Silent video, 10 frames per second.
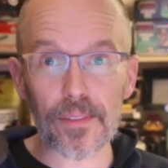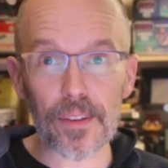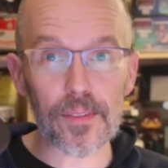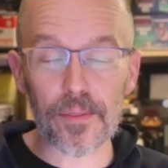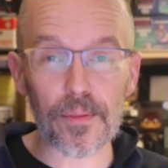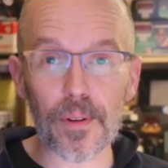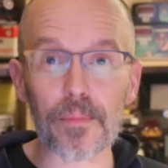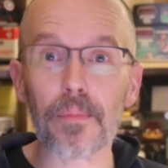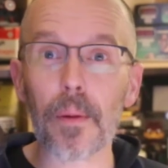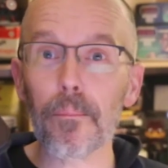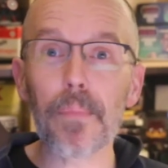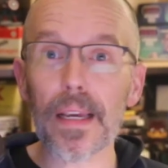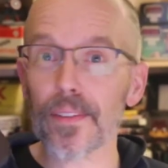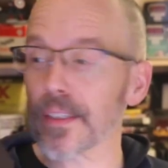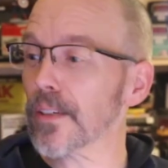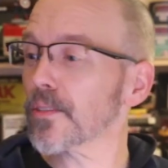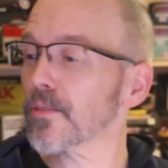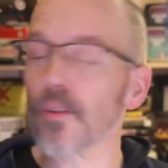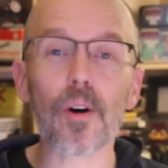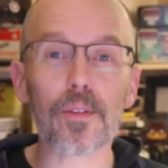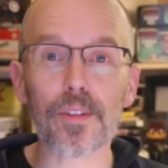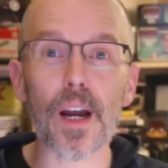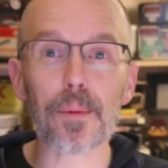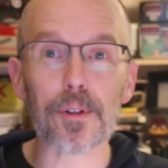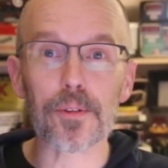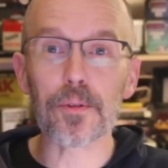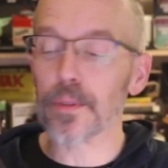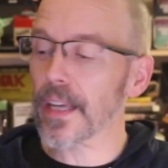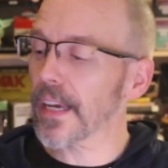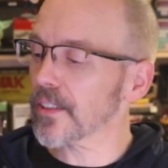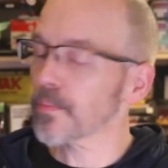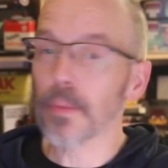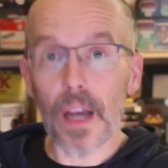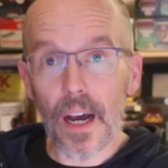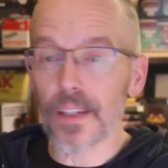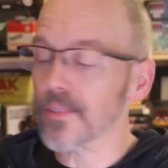This is an amazing, just all-timer cool case because